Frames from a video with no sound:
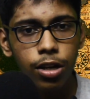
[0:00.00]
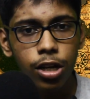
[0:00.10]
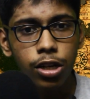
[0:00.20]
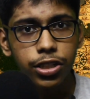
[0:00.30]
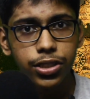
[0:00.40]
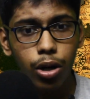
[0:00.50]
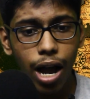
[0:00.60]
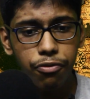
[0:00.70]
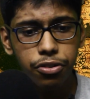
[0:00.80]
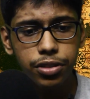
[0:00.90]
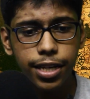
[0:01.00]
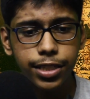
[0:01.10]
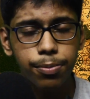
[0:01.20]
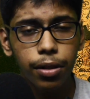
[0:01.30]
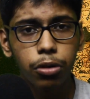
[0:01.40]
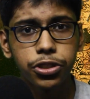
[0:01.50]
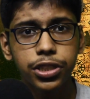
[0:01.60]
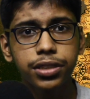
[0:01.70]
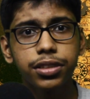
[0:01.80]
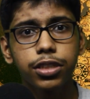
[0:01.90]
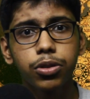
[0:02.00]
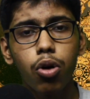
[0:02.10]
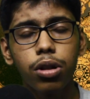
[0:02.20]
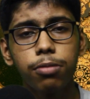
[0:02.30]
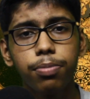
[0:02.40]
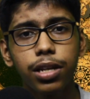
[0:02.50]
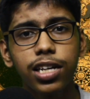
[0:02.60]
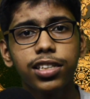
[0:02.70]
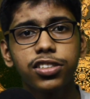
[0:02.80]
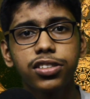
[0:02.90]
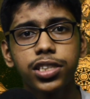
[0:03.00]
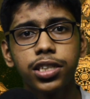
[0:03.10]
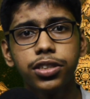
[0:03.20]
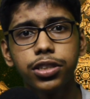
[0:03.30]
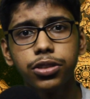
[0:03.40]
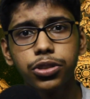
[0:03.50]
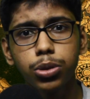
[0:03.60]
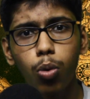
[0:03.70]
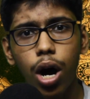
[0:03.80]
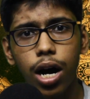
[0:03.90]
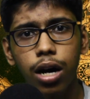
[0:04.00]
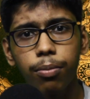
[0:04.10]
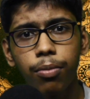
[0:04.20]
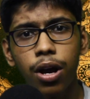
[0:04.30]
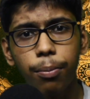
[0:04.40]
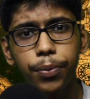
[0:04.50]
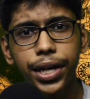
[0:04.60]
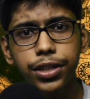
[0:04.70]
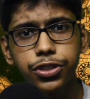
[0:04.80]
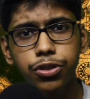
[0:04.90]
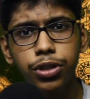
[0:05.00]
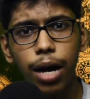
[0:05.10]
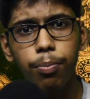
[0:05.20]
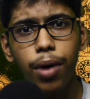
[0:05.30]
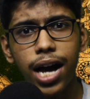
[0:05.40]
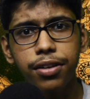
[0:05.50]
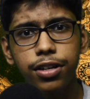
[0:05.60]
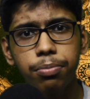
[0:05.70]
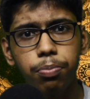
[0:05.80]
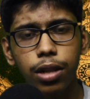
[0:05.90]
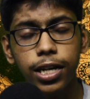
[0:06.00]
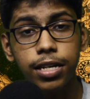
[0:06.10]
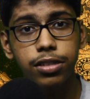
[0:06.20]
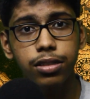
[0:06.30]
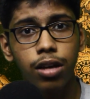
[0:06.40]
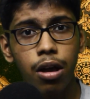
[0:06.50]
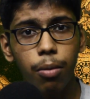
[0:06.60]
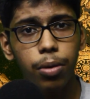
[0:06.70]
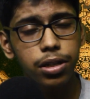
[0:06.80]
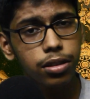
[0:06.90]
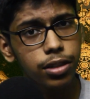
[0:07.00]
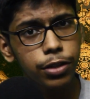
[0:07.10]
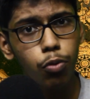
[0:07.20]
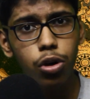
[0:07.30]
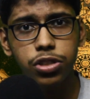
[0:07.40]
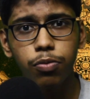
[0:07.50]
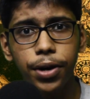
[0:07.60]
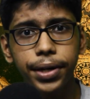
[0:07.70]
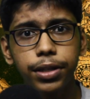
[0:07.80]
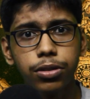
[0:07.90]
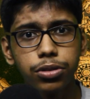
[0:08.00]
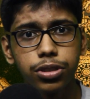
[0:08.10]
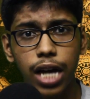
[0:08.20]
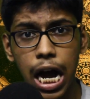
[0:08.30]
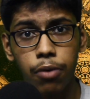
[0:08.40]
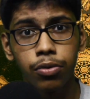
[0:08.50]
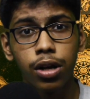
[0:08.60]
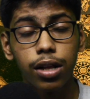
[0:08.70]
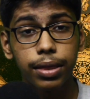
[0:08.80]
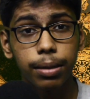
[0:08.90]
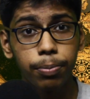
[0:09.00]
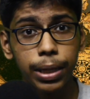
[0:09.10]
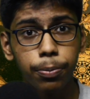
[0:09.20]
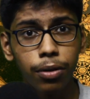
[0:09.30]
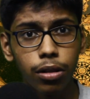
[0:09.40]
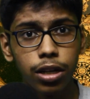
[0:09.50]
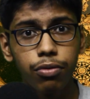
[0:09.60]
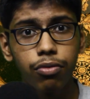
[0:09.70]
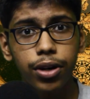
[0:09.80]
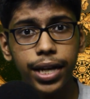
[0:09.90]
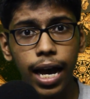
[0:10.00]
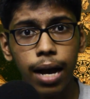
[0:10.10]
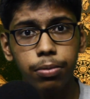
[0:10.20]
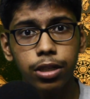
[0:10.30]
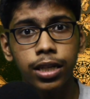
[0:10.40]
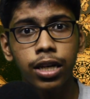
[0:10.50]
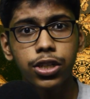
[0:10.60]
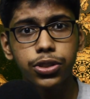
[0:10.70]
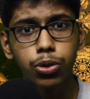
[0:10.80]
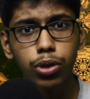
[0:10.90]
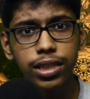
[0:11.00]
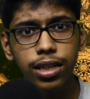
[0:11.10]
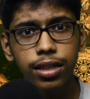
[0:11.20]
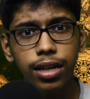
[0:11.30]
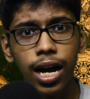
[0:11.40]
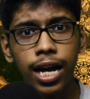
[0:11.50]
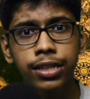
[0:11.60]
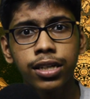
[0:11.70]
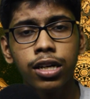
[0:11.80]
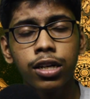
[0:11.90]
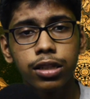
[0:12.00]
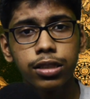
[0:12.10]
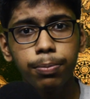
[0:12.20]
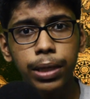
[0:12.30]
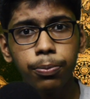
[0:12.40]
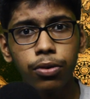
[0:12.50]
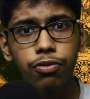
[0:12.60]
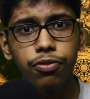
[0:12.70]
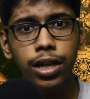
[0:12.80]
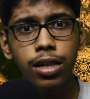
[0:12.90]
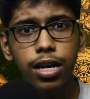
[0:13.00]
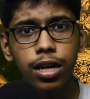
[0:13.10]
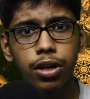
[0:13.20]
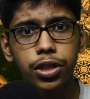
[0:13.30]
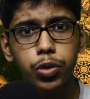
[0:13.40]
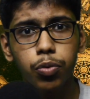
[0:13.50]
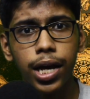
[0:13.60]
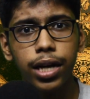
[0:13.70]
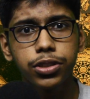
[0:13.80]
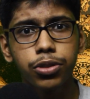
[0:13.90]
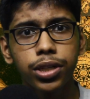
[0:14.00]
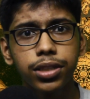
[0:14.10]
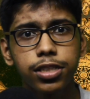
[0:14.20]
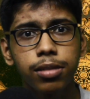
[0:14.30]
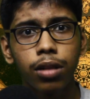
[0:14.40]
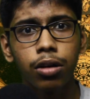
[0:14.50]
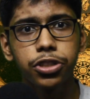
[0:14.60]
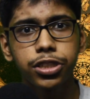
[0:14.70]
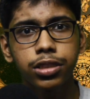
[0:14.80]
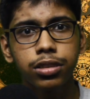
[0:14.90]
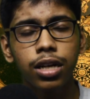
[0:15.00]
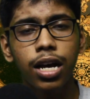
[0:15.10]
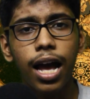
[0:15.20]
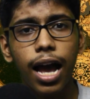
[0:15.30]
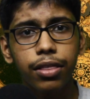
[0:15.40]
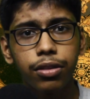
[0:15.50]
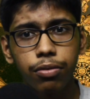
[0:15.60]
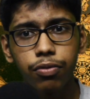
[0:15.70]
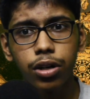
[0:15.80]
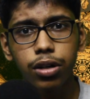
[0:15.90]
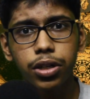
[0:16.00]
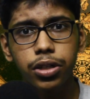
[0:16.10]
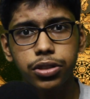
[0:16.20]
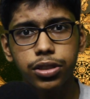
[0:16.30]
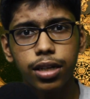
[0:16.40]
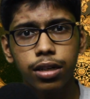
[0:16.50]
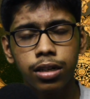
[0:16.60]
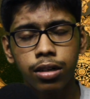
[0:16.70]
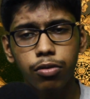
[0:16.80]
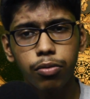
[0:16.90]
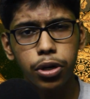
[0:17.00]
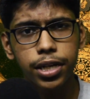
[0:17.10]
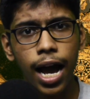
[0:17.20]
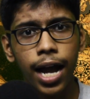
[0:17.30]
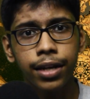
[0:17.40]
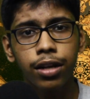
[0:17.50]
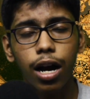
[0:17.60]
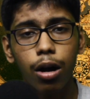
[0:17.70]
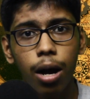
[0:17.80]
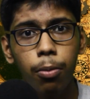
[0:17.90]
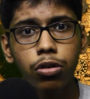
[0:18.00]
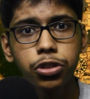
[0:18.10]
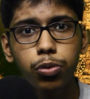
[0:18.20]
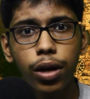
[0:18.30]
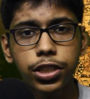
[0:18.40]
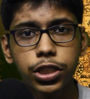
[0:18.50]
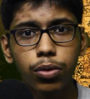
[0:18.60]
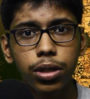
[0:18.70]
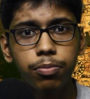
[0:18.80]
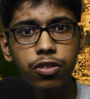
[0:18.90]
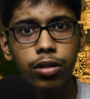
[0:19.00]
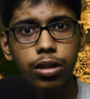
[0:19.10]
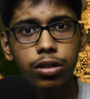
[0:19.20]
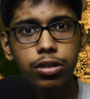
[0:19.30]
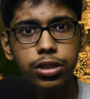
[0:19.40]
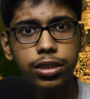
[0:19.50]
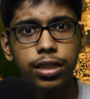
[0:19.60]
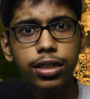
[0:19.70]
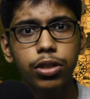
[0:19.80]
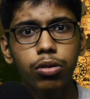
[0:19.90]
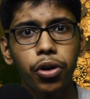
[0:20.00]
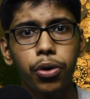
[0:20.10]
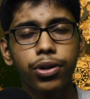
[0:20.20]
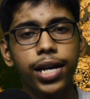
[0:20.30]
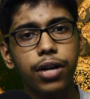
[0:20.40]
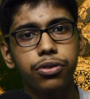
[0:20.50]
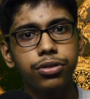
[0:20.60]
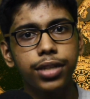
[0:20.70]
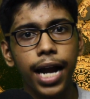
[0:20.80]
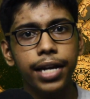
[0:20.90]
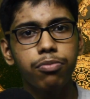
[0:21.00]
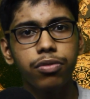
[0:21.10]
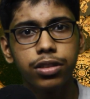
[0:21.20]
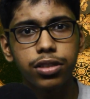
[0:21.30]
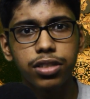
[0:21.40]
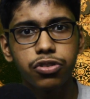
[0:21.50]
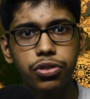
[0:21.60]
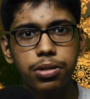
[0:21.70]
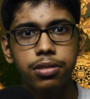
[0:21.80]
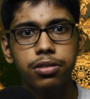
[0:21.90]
So after the explosion, the total place turned into a major abandoned place. But it was a very good town. The people lived very happily. During that night, the people felt an earthquake during the explosion and the workers died. about 21 workers in the nuclear reactor died with this incident.